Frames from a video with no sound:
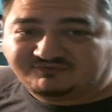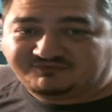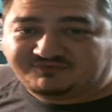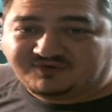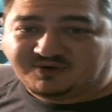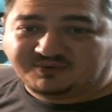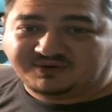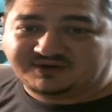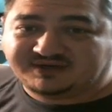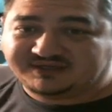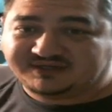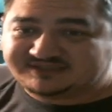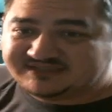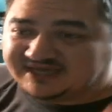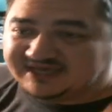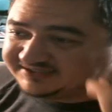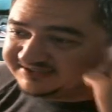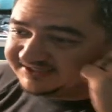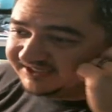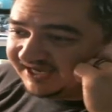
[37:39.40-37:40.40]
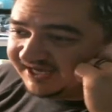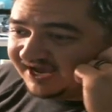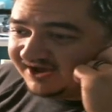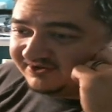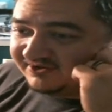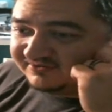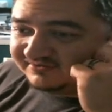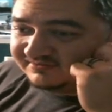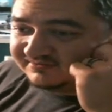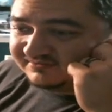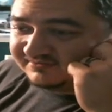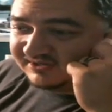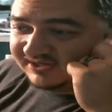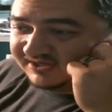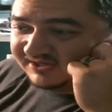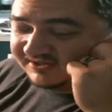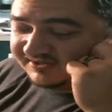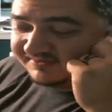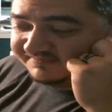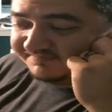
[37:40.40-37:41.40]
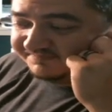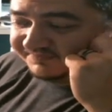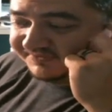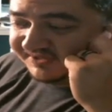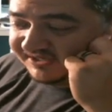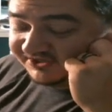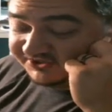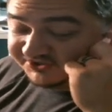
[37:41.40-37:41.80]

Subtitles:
forward to testing out here